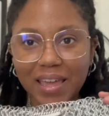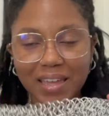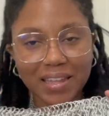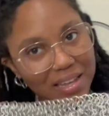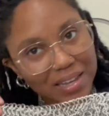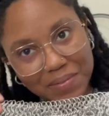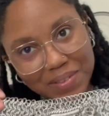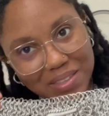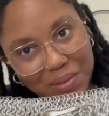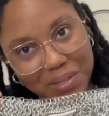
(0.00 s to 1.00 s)
Isn't that gonna be
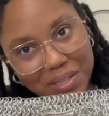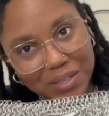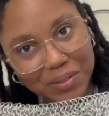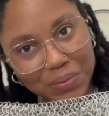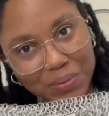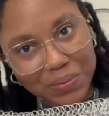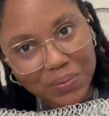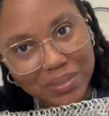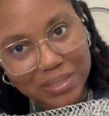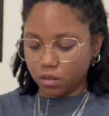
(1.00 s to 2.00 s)
so cute?
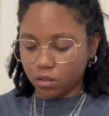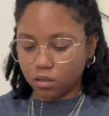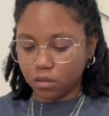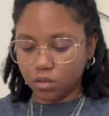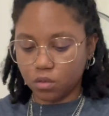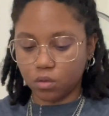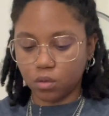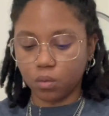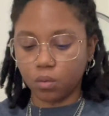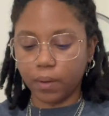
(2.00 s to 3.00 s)

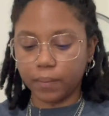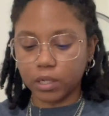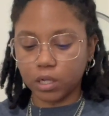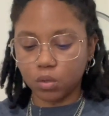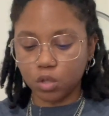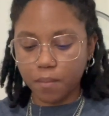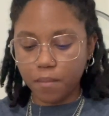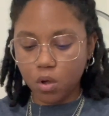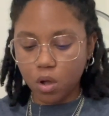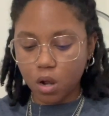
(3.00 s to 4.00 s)
So I'm gonna do some
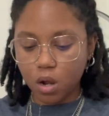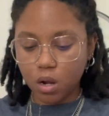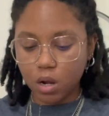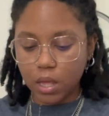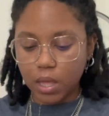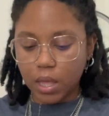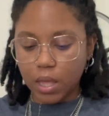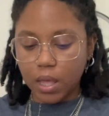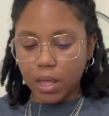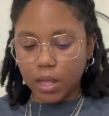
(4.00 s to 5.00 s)
more.
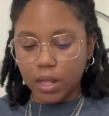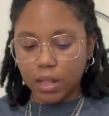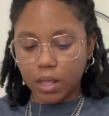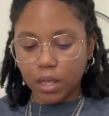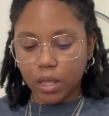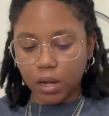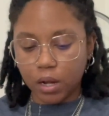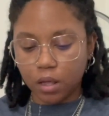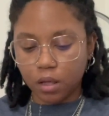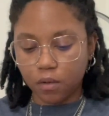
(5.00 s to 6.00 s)
And
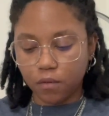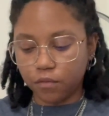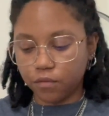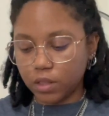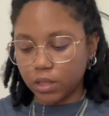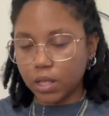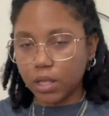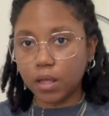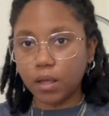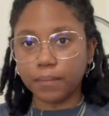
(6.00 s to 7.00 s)
then
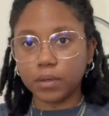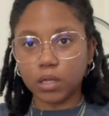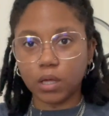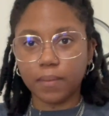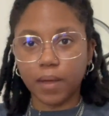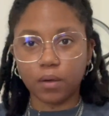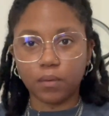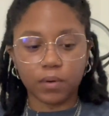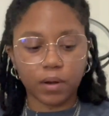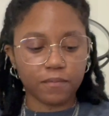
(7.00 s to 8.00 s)
obviously I'm gonna come back
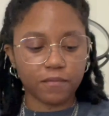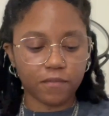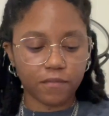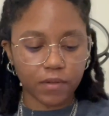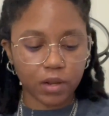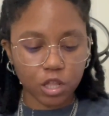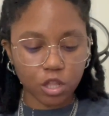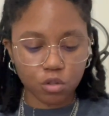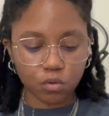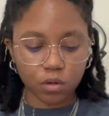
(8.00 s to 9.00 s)
when I'm
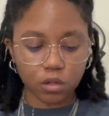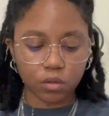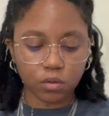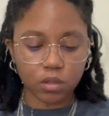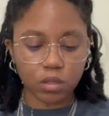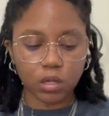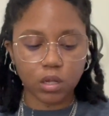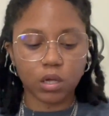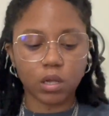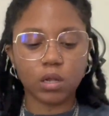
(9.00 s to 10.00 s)
finished or close to
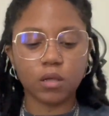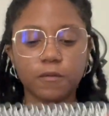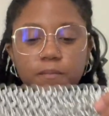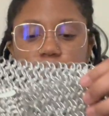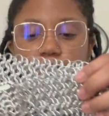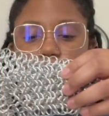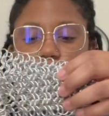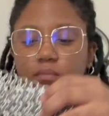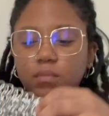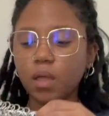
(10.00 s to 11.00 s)
done,
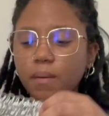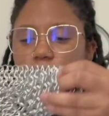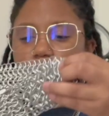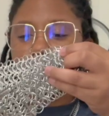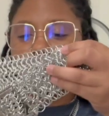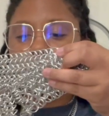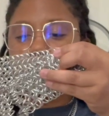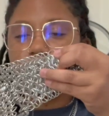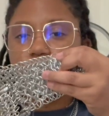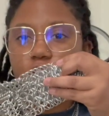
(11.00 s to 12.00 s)
because I do want
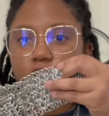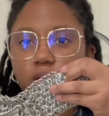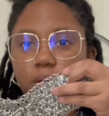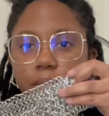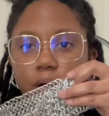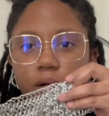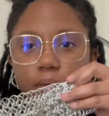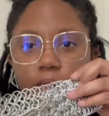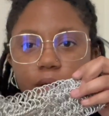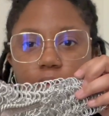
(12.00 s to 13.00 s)
to finish the bottom
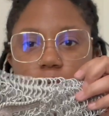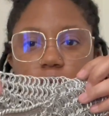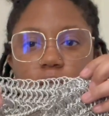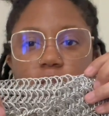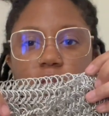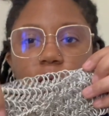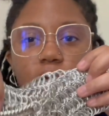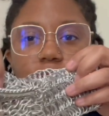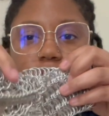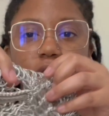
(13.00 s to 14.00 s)
out, because see how
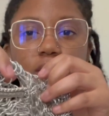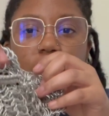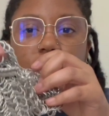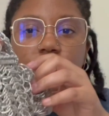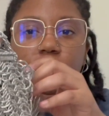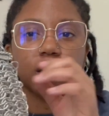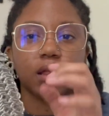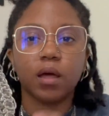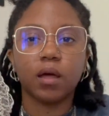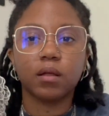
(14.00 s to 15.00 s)
it just makes
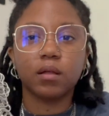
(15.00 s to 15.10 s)
that,